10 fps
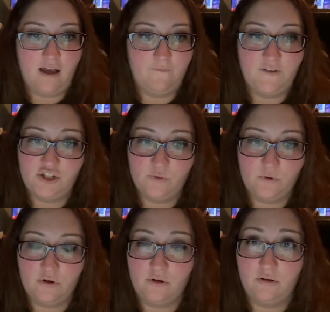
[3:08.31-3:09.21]

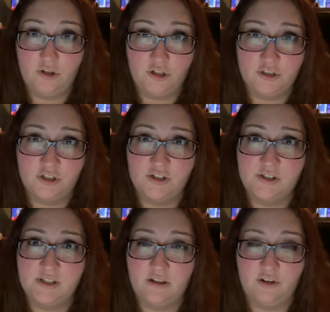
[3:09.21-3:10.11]
visual learners
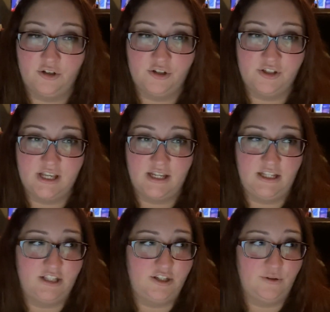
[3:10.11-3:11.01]
that
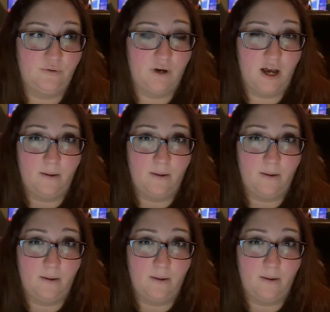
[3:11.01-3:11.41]
need to